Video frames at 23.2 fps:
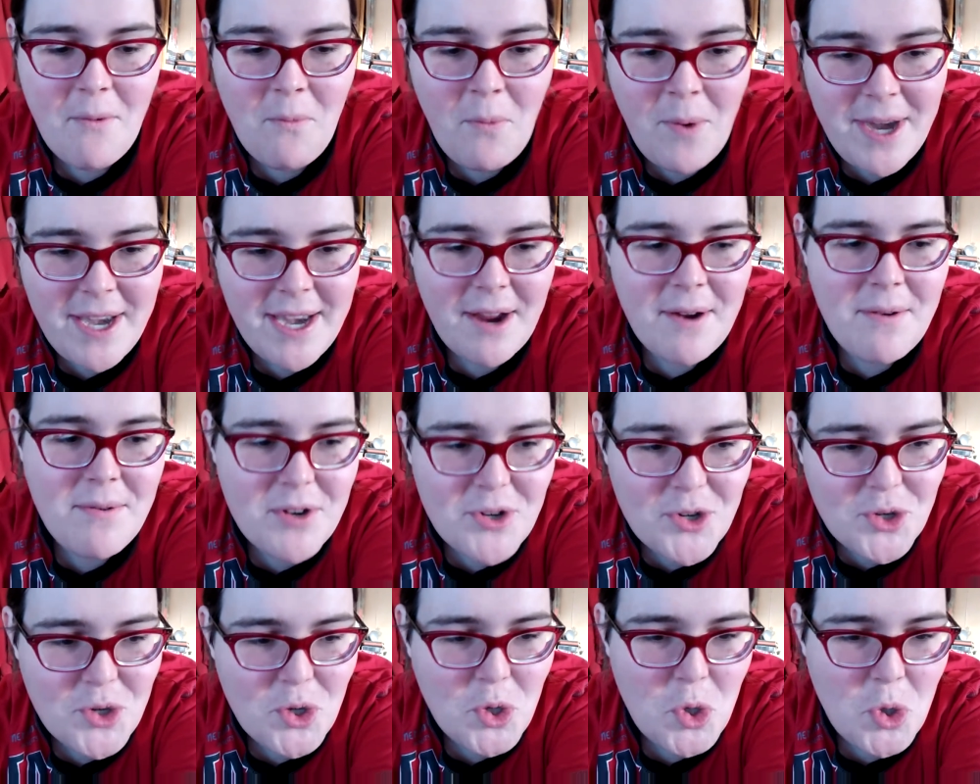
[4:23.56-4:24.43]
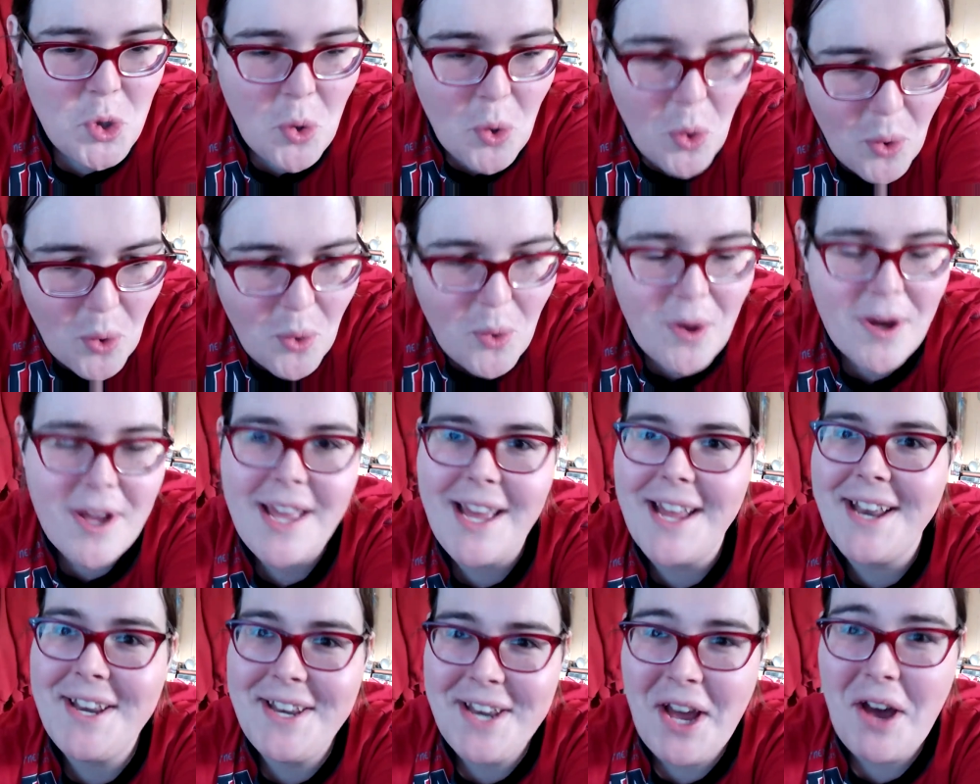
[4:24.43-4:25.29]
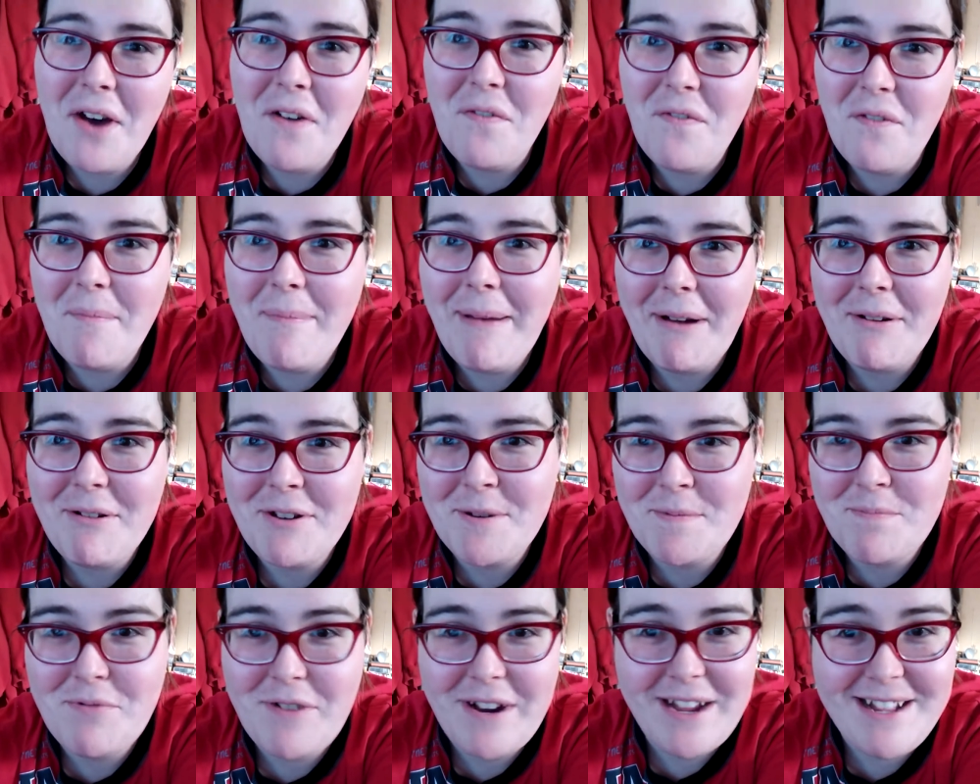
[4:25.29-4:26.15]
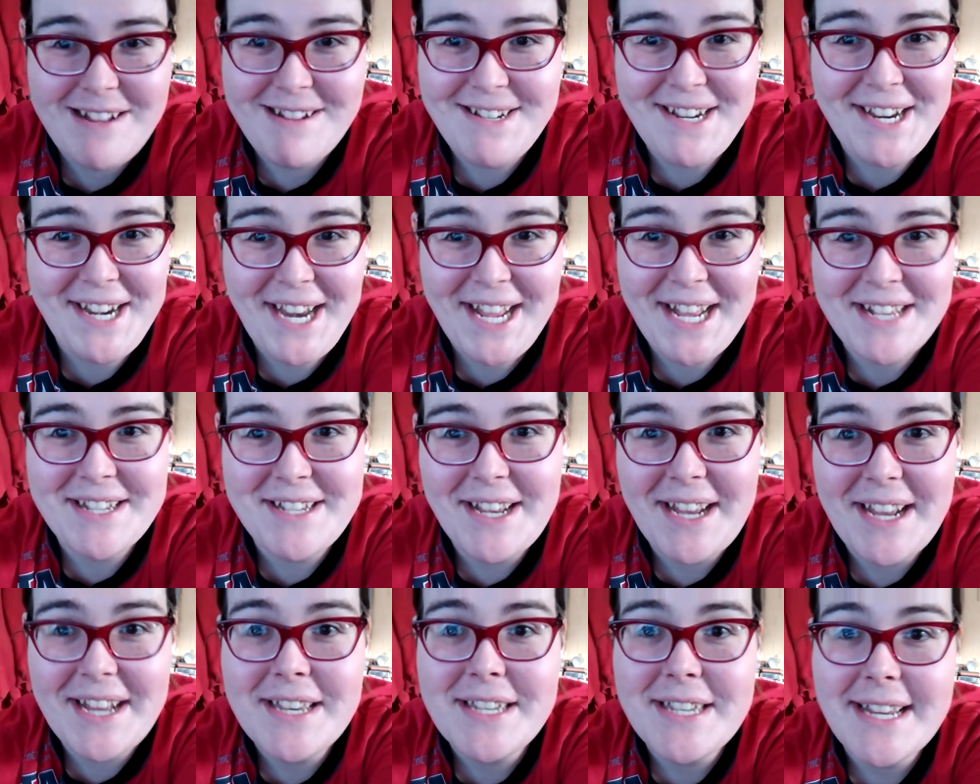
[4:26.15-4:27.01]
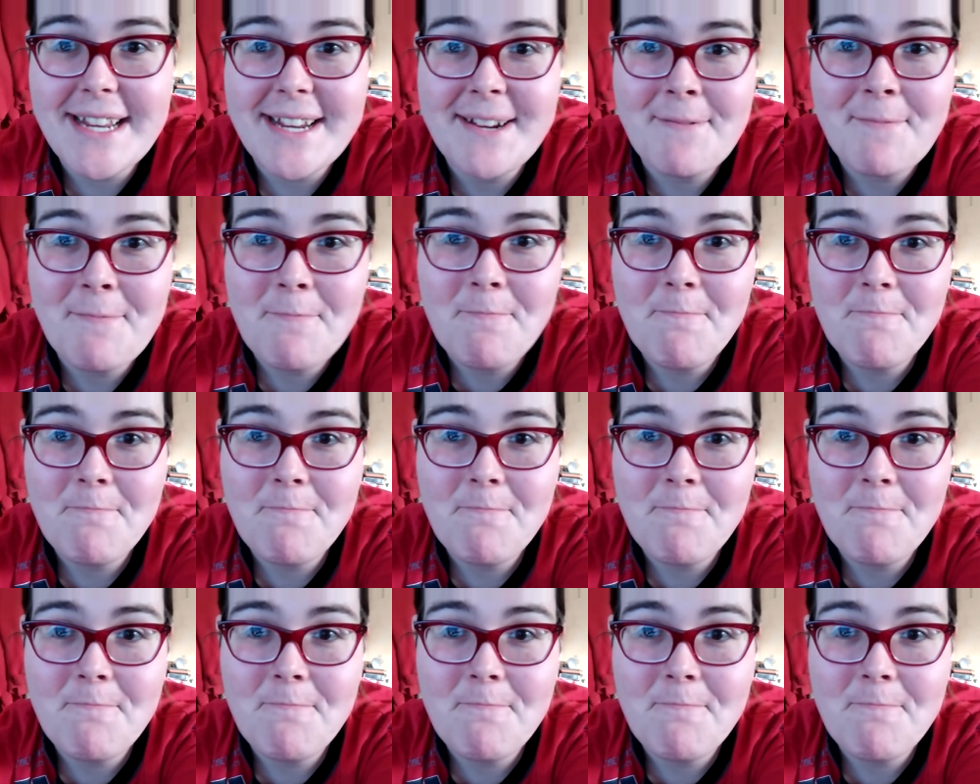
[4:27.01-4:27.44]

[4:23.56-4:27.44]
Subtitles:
we don't talk enough about depression and anxiety.